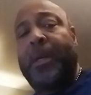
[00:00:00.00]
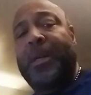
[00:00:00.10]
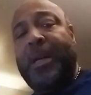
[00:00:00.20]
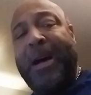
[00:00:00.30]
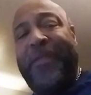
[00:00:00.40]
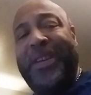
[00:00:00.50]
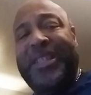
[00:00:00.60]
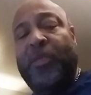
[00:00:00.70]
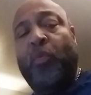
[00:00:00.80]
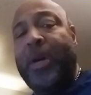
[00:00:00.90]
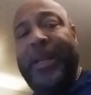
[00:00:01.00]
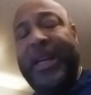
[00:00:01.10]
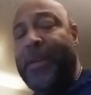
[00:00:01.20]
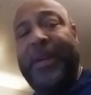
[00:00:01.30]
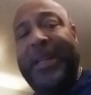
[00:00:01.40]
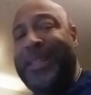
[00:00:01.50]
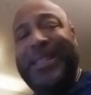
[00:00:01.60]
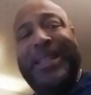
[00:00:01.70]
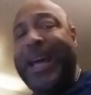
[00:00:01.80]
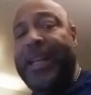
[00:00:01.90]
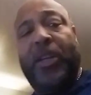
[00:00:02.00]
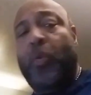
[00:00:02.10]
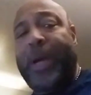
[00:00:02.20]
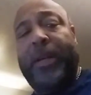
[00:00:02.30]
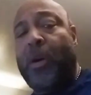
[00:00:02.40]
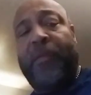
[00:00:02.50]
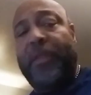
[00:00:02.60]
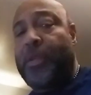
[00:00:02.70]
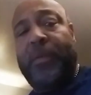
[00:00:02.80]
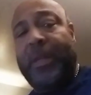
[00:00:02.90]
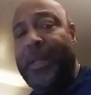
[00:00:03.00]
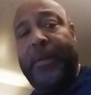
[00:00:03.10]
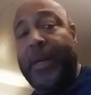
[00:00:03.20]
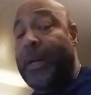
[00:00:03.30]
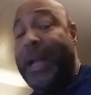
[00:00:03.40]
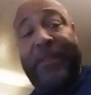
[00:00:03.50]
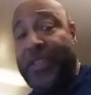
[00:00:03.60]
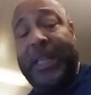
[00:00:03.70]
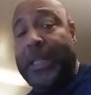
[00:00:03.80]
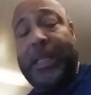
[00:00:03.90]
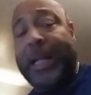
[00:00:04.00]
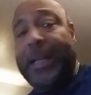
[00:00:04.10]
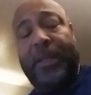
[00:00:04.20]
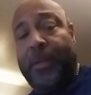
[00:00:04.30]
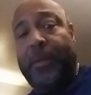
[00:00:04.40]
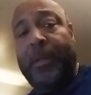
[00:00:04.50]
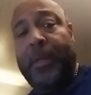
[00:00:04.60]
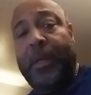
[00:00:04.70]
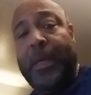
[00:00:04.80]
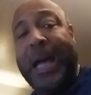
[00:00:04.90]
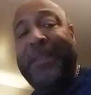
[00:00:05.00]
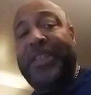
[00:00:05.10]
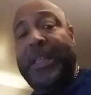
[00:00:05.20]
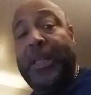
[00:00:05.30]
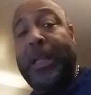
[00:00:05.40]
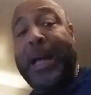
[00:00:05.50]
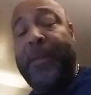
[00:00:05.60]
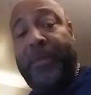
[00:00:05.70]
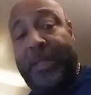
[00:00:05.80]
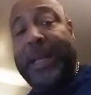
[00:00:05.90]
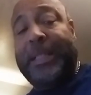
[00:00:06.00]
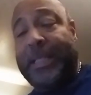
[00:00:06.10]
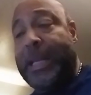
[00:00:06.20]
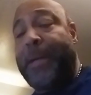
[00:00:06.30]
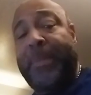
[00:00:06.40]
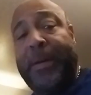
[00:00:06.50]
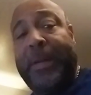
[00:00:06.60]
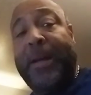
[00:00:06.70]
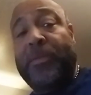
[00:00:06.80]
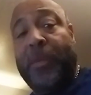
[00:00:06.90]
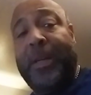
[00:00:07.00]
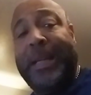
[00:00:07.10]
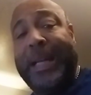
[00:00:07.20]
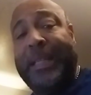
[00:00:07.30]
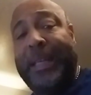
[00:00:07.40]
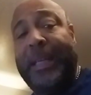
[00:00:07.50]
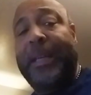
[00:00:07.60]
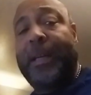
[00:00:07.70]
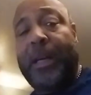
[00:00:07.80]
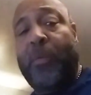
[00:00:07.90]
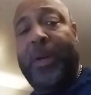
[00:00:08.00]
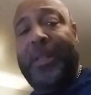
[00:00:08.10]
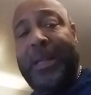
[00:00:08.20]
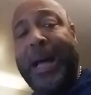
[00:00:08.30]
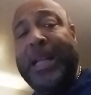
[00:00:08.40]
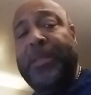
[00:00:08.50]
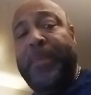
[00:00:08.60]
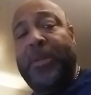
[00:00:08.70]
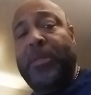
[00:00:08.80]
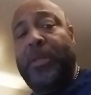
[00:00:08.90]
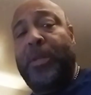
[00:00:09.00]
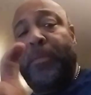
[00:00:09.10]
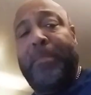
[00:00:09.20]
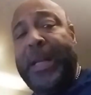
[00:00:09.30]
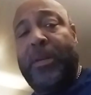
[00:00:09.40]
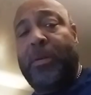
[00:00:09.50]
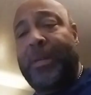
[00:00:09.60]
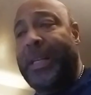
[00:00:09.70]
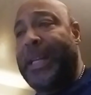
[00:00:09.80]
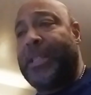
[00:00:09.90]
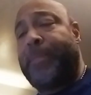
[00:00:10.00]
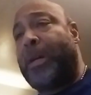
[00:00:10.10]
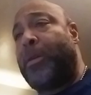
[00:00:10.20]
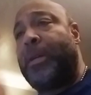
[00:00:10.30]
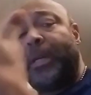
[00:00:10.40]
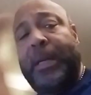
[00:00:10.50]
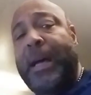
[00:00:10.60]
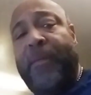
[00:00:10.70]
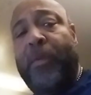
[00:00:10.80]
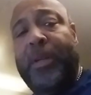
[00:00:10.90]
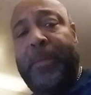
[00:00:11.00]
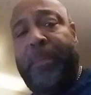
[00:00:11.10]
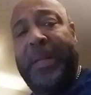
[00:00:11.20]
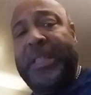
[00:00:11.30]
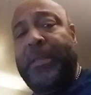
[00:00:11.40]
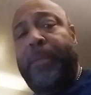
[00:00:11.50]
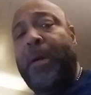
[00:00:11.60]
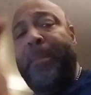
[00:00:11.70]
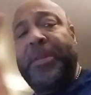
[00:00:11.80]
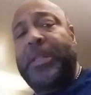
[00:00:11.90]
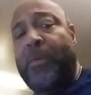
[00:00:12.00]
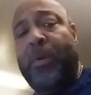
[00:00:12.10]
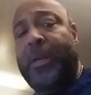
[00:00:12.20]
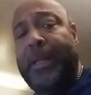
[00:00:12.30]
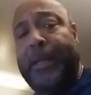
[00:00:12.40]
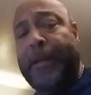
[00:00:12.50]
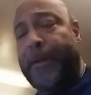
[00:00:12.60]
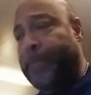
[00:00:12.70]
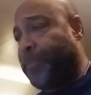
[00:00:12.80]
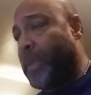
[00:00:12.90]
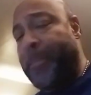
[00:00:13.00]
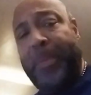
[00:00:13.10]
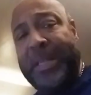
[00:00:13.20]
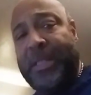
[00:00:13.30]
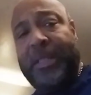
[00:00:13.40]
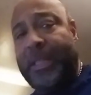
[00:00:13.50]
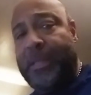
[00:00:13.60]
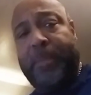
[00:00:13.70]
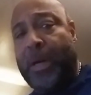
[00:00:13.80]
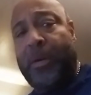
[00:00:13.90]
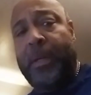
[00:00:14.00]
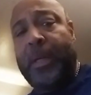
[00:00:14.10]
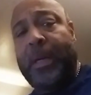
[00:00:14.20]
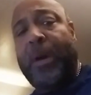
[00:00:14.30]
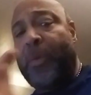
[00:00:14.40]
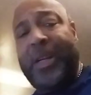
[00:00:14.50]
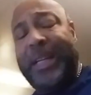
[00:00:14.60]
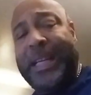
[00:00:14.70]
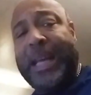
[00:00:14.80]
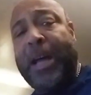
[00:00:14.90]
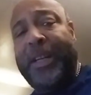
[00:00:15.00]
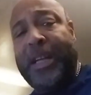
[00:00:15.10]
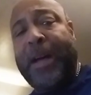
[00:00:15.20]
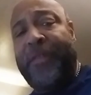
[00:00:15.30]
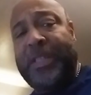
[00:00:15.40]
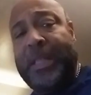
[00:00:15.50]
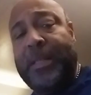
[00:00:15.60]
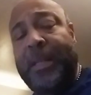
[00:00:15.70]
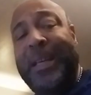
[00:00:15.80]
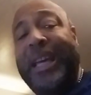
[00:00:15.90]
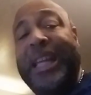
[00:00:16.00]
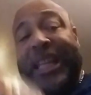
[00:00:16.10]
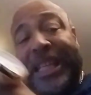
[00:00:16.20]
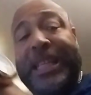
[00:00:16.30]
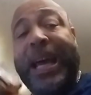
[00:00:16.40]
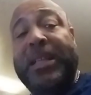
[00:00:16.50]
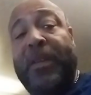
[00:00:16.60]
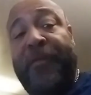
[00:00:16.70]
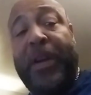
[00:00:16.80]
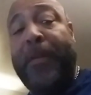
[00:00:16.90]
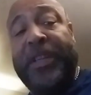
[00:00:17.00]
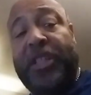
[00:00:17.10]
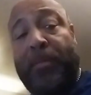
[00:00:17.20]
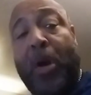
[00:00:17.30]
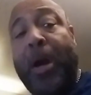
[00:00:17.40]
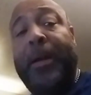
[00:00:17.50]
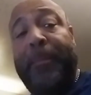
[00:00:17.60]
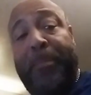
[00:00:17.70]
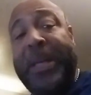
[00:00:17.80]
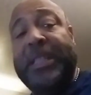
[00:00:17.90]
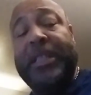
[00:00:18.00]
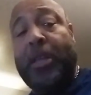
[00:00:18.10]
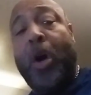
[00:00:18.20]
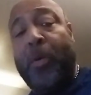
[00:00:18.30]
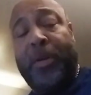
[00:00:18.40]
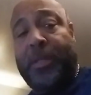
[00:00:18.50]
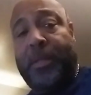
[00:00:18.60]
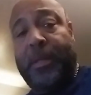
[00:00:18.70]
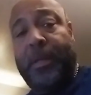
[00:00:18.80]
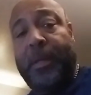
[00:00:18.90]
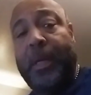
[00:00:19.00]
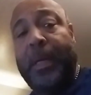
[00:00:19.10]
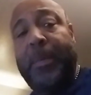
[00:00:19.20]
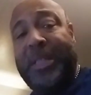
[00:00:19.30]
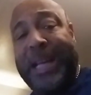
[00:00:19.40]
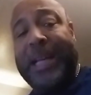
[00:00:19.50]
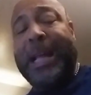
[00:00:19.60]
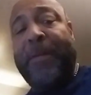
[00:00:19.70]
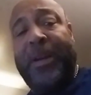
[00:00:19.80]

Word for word: Confidence in one area does not equate over to another area. I've seen it a lot, dude. I've seen a lot of check this out, man. When I was working IT, I worked in hospitals, dude, medical clinics, bro. I've worked in police departments. I worked in uh, businesses, bro. I worked in accounting offices. And these guys are very smart business owners. But check it out.